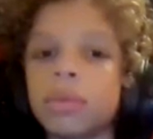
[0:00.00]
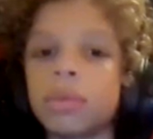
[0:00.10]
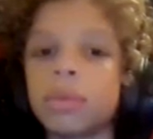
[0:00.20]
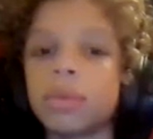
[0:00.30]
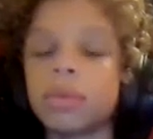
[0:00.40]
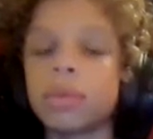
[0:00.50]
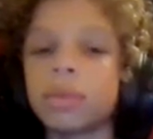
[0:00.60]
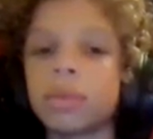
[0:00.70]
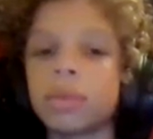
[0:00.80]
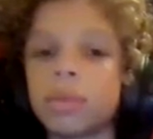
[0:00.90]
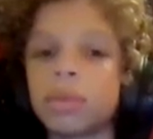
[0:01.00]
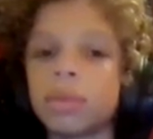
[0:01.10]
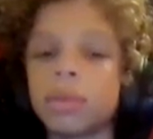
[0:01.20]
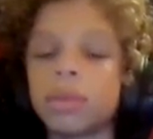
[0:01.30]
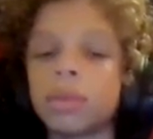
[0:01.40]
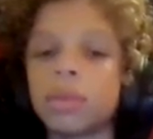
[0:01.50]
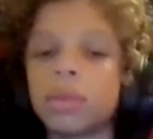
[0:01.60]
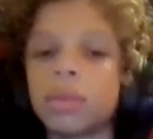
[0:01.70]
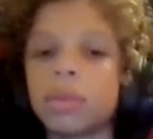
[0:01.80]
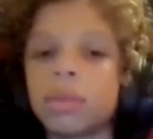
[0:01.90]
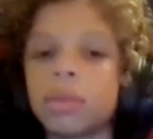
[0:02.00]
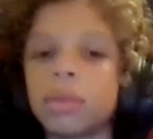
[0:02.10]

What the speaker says: (silent)